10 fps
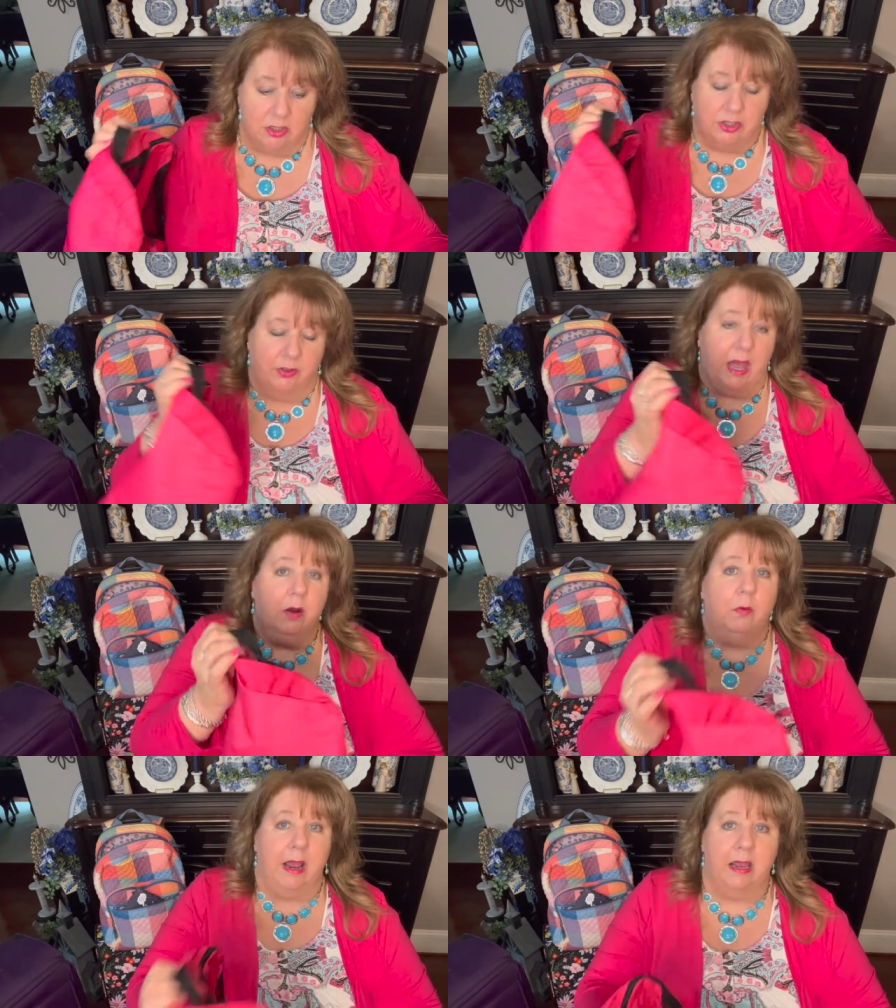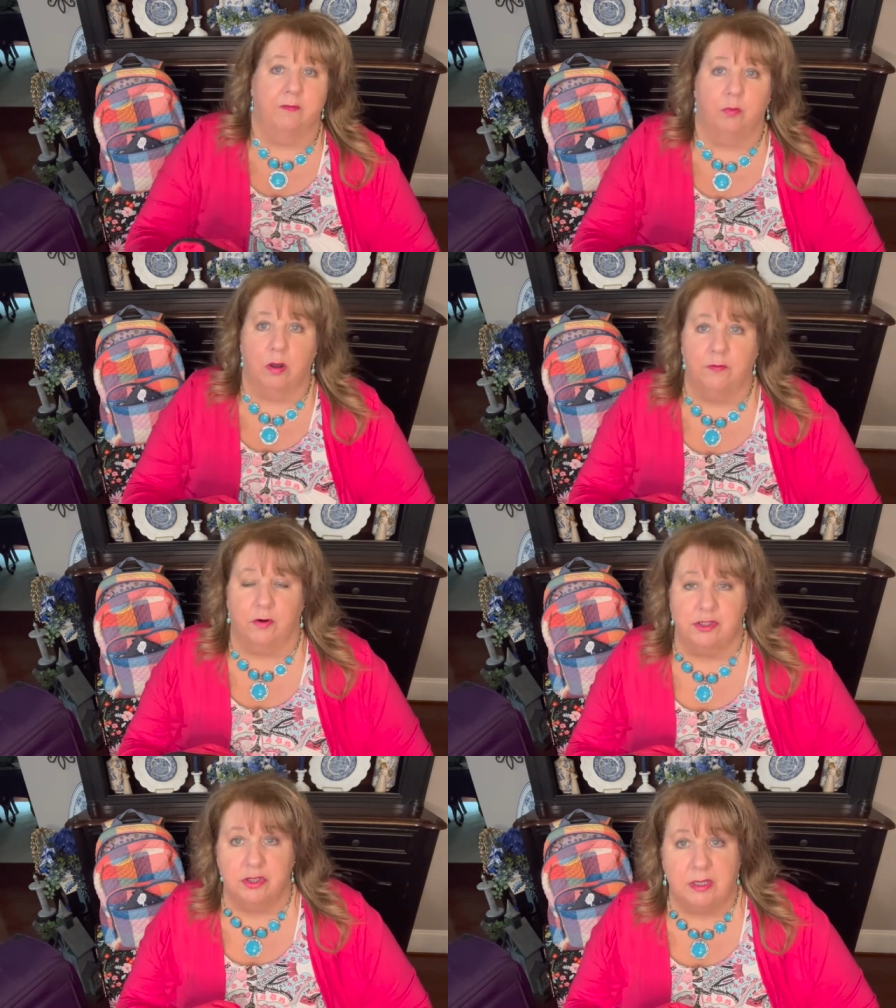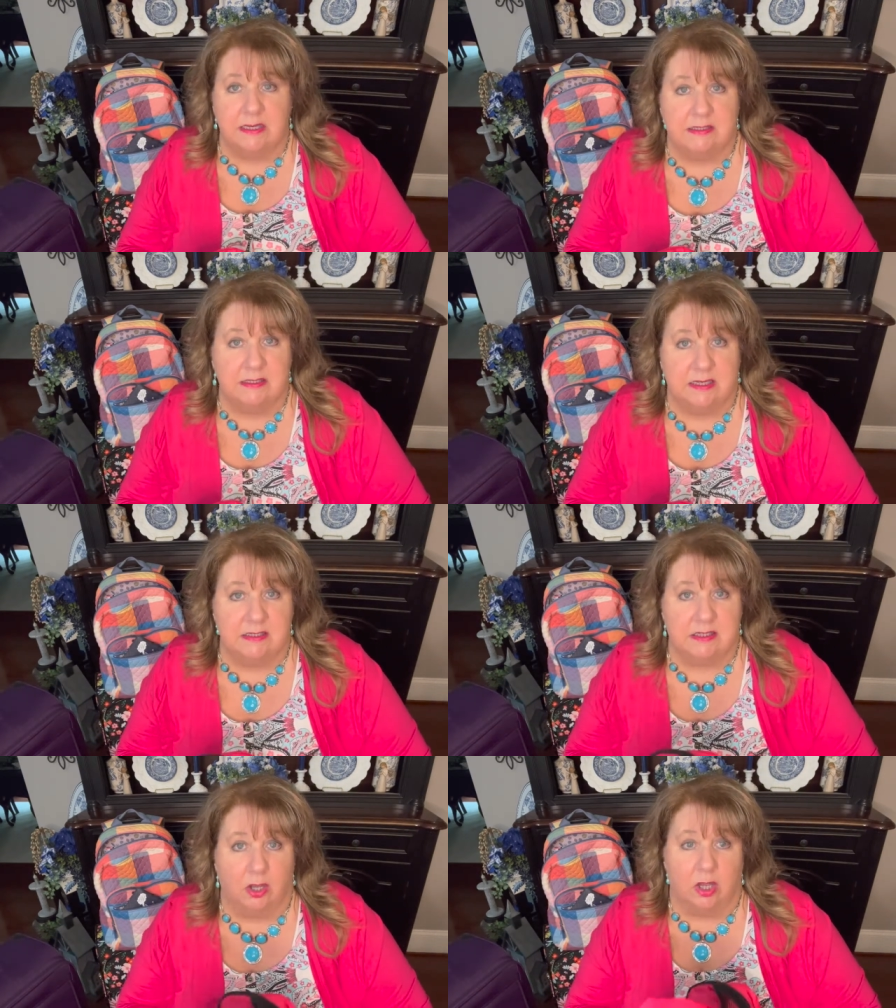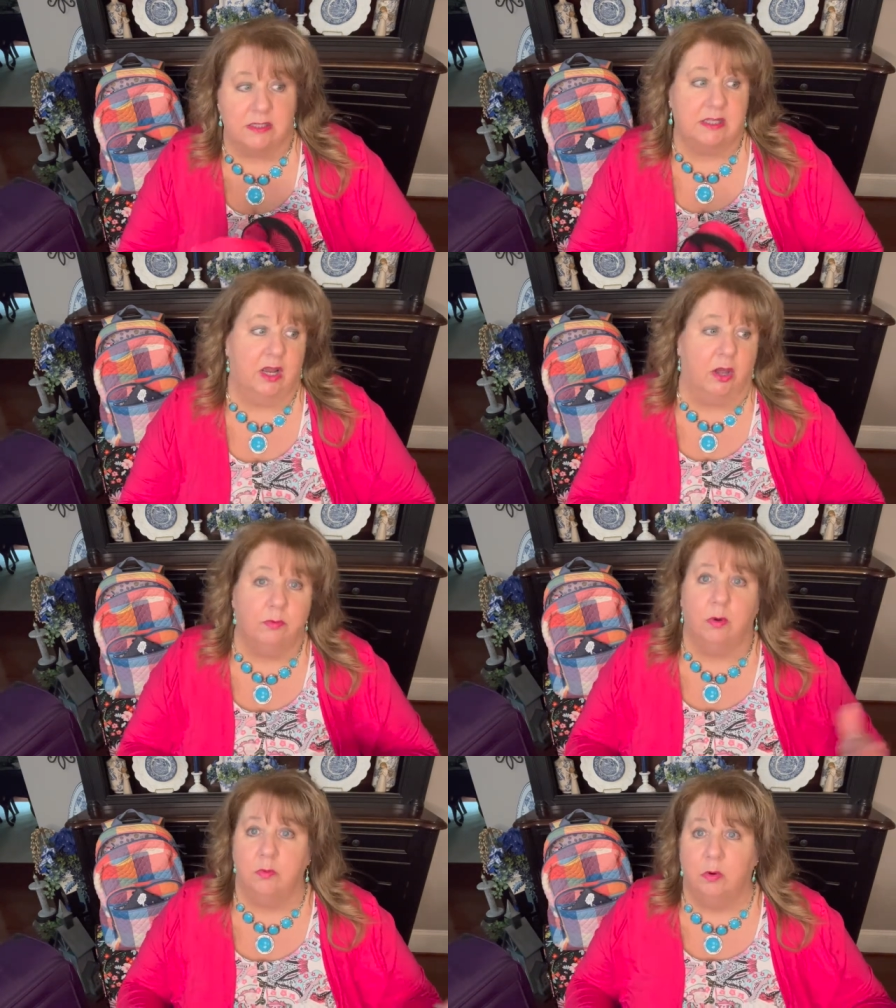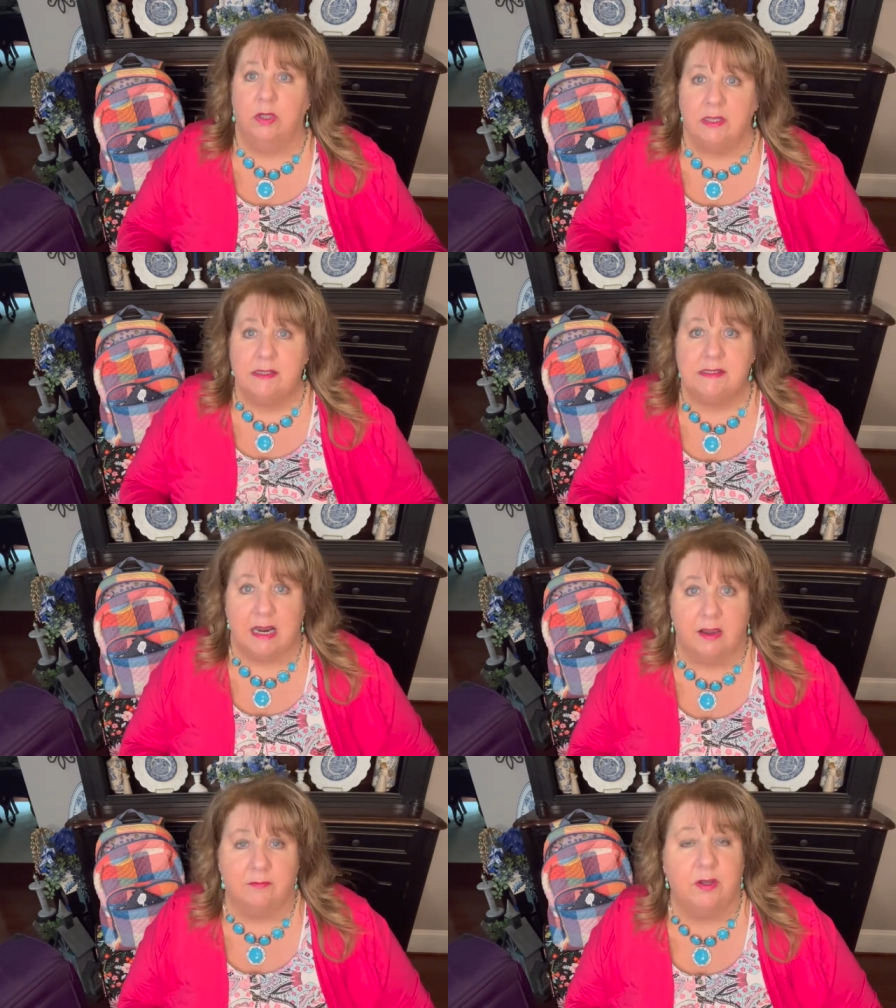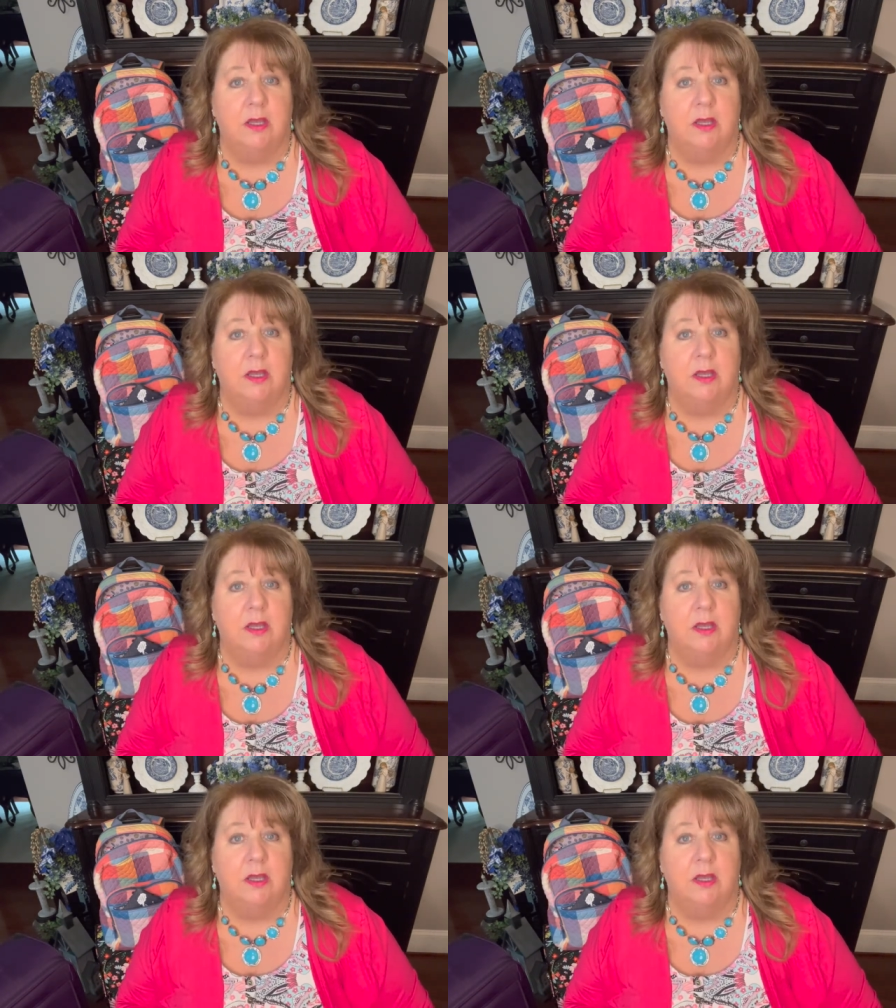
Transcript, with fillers: So that way, if one of our suitcases gets lost, the other one will at least have